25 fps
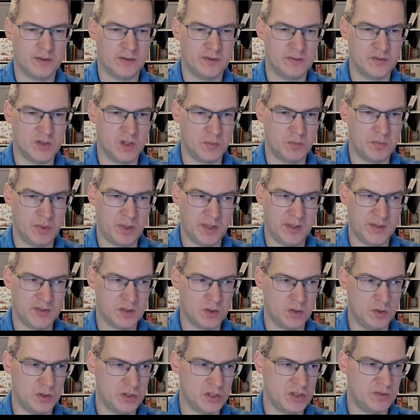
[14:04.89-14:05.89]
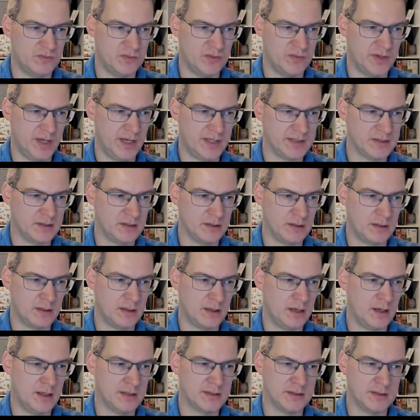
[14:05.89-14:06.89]
third-party solution with extra
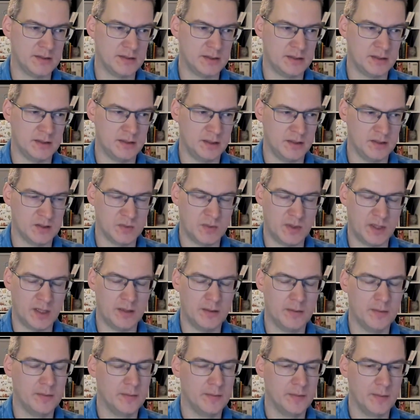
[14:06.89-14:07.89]
classes here as well,